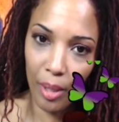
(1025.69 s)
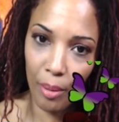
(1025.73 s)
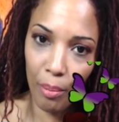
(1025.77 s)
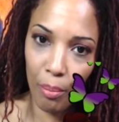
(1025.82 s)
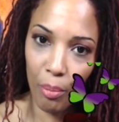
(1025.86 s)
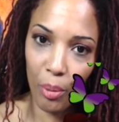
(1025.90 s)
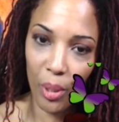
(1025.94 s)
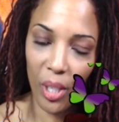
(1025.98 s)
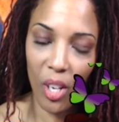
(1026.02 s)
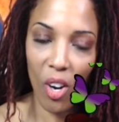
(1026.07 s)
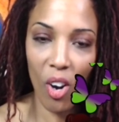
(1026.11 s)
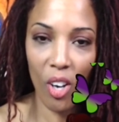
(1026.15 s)

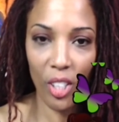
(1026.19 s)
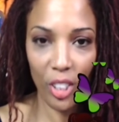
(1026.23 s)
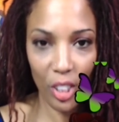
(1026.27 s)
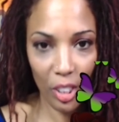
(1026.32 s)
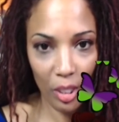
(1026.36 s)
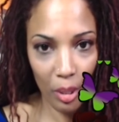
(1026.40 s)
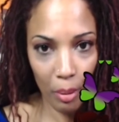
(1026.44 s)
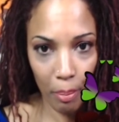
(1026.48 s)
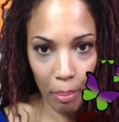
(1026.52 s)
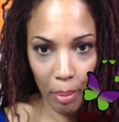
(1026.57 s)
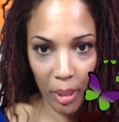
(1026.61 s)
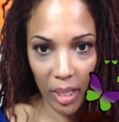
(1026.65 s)

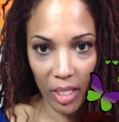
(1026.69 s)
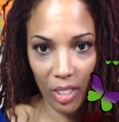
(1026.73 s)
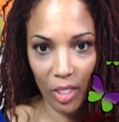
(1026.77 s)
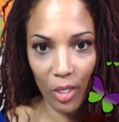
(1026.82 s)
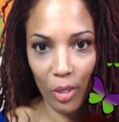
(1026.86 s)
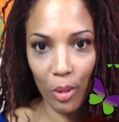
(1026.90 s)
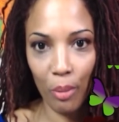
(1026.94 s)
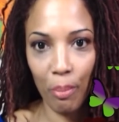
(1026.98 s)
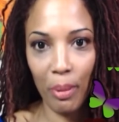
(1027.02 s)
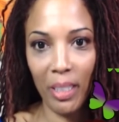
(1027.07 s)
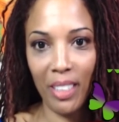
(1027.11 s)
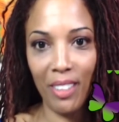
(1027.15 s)
precaution to put a
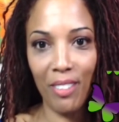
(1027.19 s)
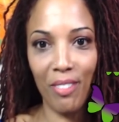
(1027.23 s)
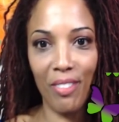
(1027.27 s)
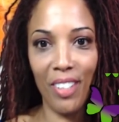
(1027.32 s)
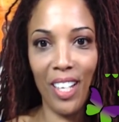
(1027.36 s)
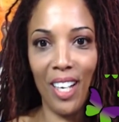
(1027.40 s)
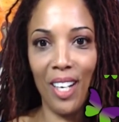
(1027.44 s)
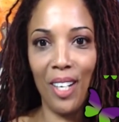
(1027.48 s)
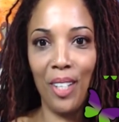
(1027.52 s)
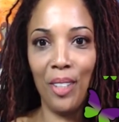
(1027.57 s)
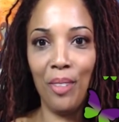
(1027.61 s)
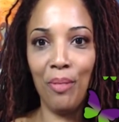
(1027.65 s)
little bit of
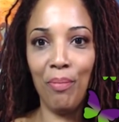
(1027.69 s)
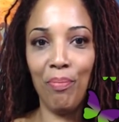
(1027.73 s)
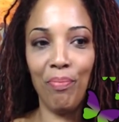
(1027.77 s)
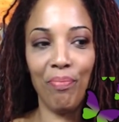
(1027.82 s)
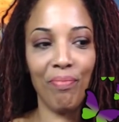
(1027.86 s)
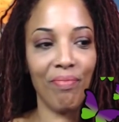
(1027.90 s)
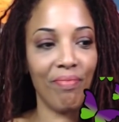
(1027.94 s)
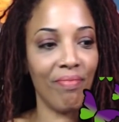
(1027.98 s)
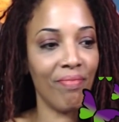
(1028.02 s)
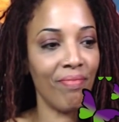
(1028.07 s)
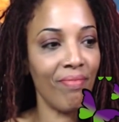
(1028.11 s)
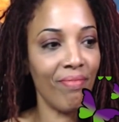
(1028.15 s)

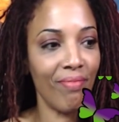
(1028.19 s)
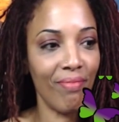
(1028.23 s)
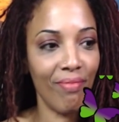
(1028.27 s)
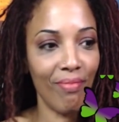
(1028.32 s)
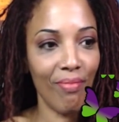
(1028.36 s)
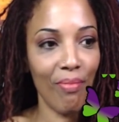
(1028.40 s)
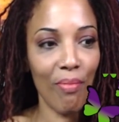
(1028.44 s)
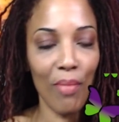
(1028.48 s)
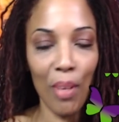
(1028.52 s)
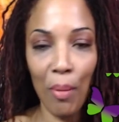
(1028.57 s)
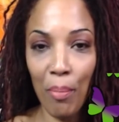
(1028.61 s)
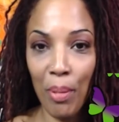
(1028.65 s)

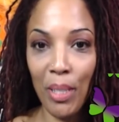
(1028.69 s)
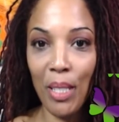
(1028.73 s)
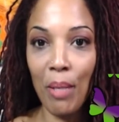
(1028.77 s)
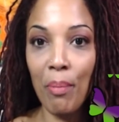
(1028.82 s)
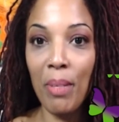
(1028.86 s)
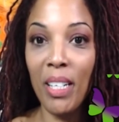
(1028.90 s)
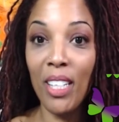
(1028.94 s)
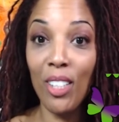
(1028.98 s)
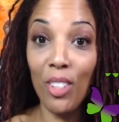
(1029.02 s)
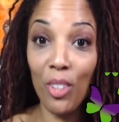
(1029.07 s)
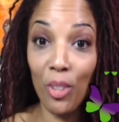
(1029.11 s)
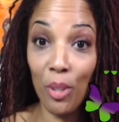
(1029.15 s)
put them
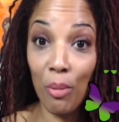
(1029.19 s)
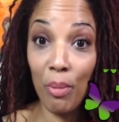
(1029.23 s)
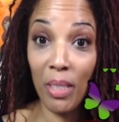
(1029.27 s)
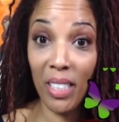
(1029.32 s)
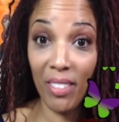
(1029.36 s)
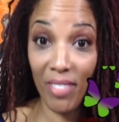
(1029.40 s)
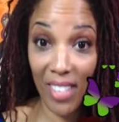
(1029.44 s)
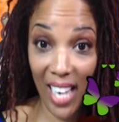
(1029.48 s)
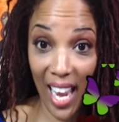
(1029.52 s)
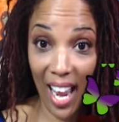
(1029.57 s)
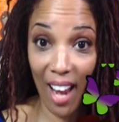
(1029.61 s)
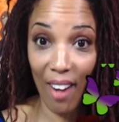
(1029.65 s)
in a little bit
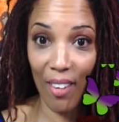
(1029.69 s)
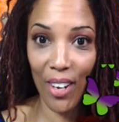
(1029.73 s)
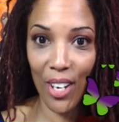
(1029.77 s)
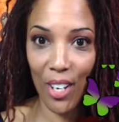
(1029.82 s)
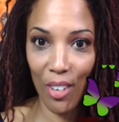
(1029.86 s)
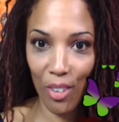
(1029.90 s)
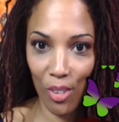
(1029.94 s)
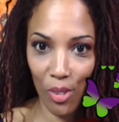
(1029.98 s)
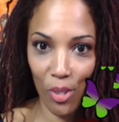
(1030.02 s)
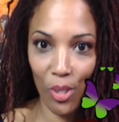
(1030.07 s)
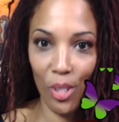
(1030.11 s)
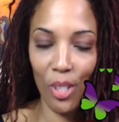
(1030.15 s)
of
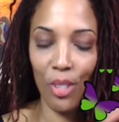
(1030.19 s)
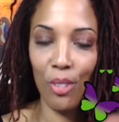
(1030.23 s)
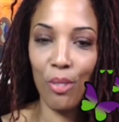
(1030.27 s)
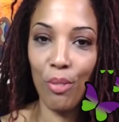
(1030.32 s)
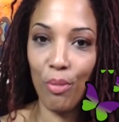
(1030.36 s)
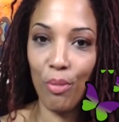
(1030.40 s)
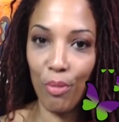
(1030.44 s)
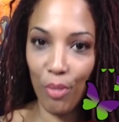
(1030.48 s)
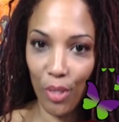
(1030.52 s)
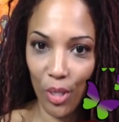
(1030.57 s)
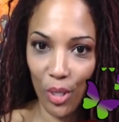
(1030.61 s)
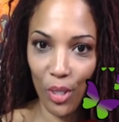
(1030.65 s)
carrier oil
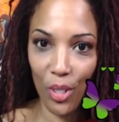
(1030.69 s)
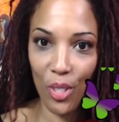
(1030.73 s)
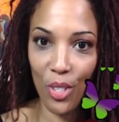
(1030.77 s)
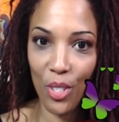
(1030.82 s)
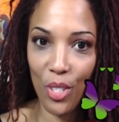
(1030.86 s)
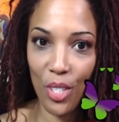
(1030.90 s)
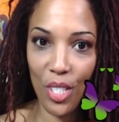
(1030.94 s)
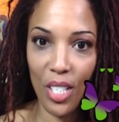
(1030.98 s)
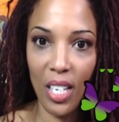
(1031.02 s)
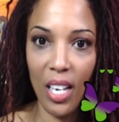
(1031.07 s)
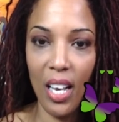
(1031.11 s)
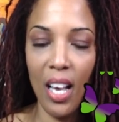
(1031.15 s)

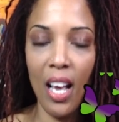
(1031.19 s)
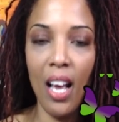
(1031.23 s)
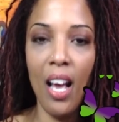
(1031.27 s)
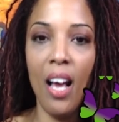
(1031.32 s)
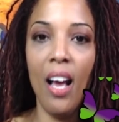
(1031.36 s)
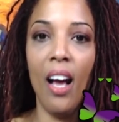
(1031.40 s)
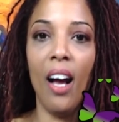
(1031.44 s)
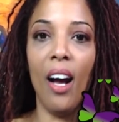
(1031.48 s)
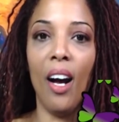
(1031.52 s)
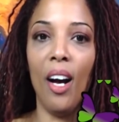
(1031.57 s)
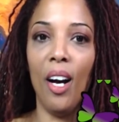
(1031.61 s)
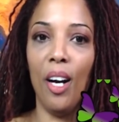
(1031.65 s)
first.
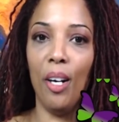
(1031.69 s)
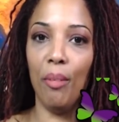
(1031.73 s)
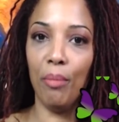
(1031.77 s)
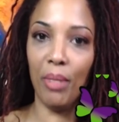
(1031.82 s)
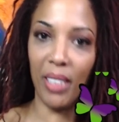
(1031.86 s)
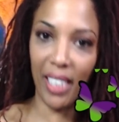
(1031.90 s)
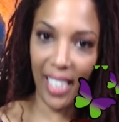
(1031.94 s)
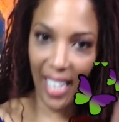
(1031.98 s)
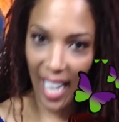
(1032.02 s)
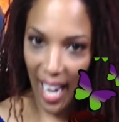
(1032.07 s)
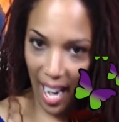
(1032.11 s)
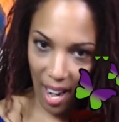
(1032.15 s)
To
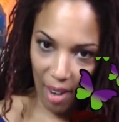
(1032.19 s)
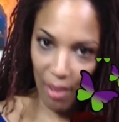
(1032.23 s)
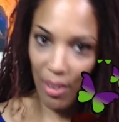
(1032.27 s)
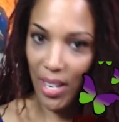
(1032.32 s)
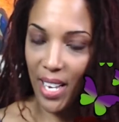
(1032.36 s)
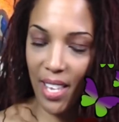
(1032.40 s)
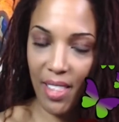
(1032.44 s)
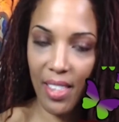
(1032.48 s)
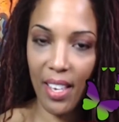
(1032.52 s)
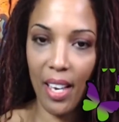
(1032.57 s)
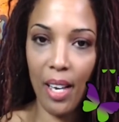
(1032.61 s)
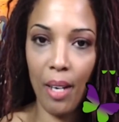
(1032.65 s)

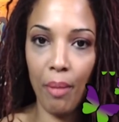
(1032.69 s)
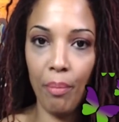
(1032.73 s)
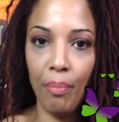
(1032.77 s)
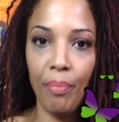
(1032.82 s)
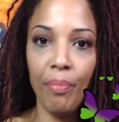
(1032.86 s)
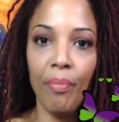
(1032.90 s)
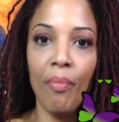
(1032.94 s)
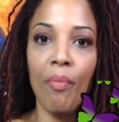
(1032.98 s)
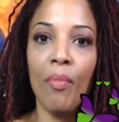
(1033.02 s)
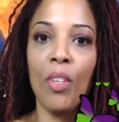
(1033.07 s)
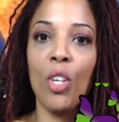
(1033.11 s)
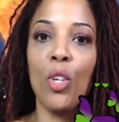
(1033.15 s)
carry them,
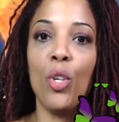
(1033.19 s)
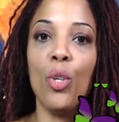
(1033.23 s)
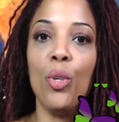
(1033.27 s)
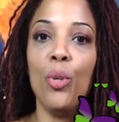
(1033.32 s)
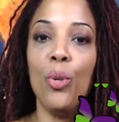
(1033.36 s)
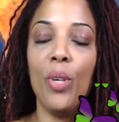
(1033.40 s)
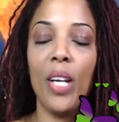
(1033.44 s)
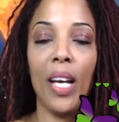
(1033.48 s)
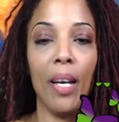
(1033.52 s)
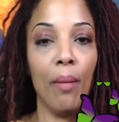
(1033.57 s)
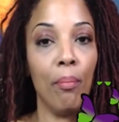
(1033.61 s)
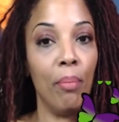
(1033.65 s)
you
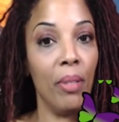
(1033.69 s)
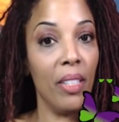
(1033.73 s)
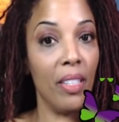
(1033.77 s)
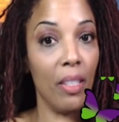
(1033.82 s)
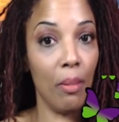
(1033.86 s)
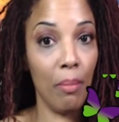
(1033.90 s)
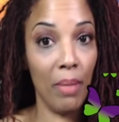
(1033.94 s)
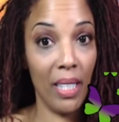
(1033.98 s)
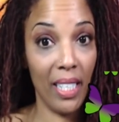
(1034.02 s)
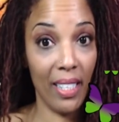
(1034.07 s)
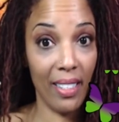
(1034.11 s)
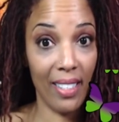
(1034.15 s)
can put
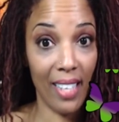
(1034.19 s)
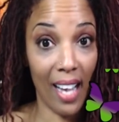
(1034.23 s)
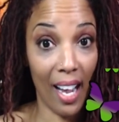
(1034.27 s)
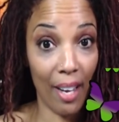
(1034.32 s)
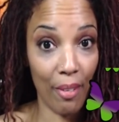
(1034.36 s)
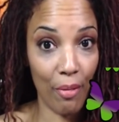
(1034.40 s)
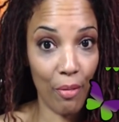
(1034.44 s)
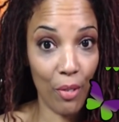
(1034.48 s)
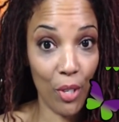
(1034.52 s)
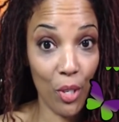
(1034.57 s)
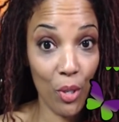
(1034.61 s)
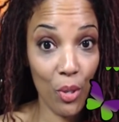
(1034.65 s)
them in a
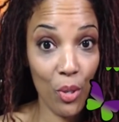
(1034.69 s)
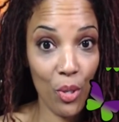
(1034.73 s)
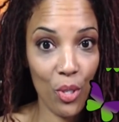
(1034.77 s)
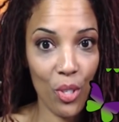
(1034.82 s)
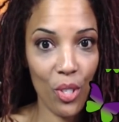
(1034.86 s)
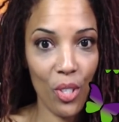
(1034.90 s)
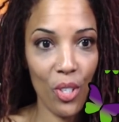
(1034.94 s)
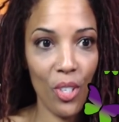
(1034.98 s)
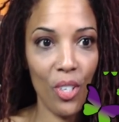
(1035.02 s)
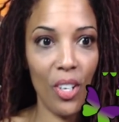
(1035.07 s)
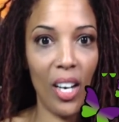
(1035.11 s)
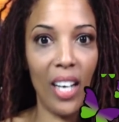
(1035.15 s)

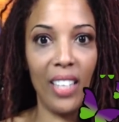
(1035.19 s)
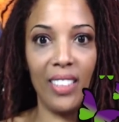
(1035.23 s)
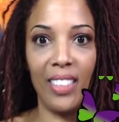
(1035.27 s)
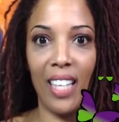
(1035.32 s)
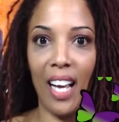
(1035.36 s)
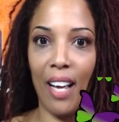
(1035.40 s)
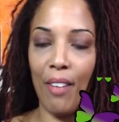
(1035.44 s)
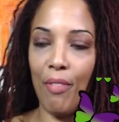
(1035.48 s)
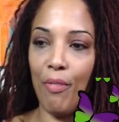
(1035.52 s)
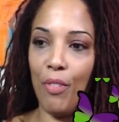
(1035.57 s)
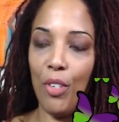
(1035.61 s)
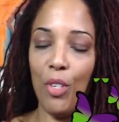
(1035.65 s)
diffuser. A
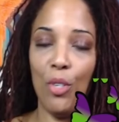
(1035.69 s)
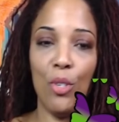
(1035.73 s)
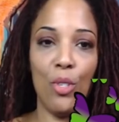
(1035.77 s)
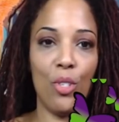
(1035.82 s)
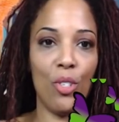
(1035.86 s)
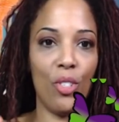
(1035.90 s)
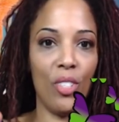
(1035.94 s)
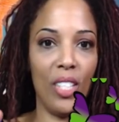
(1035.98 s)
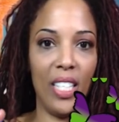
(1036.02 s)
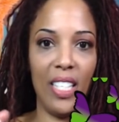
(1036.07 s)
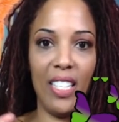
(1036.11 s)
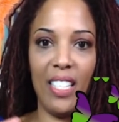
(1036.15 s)

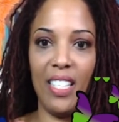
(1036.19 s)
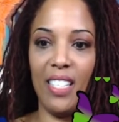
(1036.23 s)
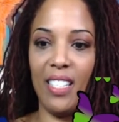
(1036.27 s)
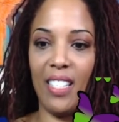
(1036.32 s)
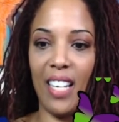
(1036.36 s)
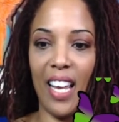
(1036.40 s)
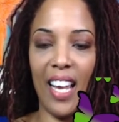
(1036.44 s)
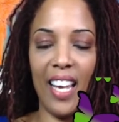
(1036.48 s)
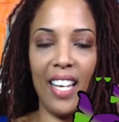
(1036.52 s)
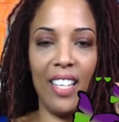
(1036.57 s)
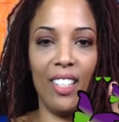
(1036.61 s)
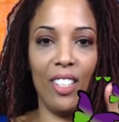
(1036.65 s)
diffuser is
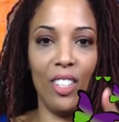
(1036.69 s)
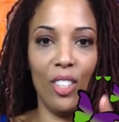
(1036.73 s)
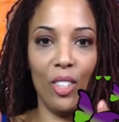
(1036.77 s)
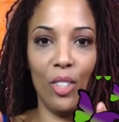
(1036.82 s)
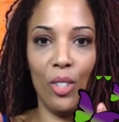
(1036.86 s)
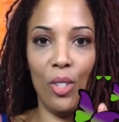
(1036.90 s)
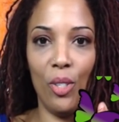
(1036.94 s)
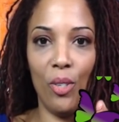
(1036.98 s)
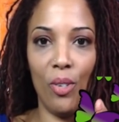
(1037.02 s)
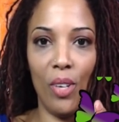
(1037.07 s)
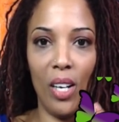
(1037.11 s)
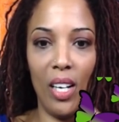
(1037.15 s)
a
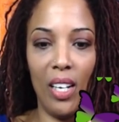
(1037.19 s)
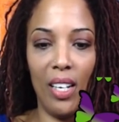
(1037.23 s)
little